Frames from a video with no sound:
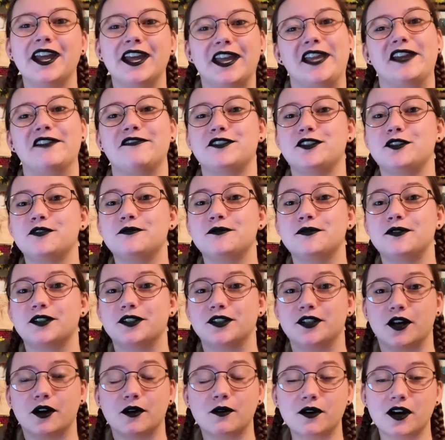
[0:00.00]
If you
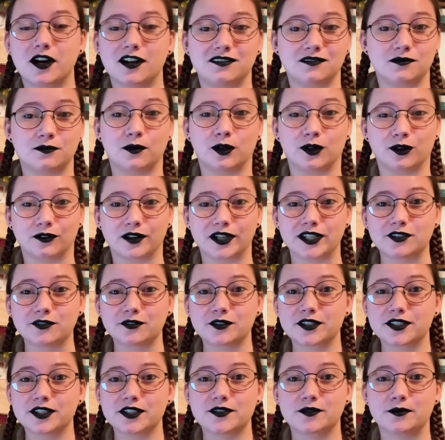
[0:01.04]
know of more
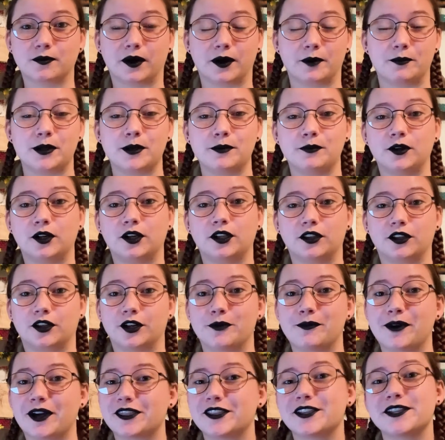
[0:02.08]
resources where people could learn
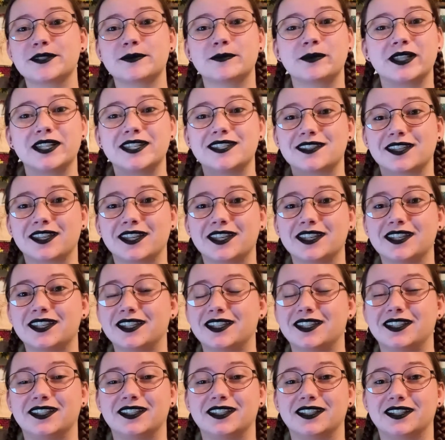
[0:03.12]
about this, please link it
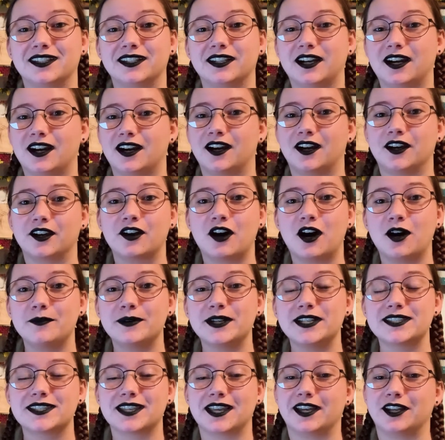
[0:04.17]
in the uh,
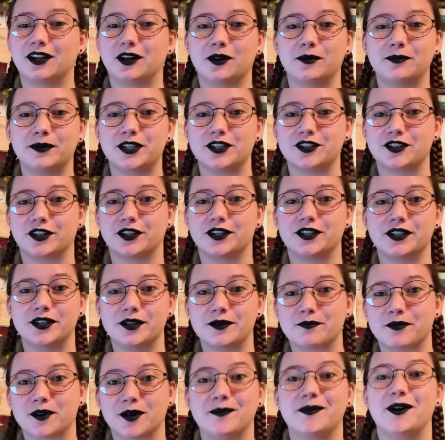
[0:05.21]
comments and I'll be sure to
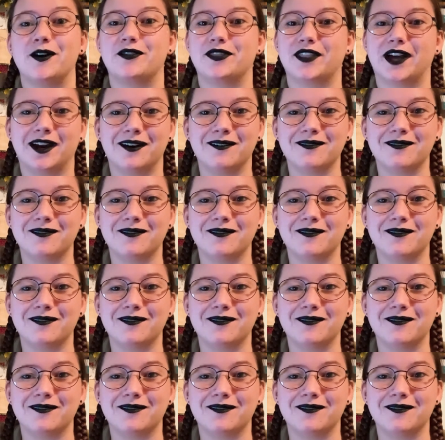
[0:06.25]
promote that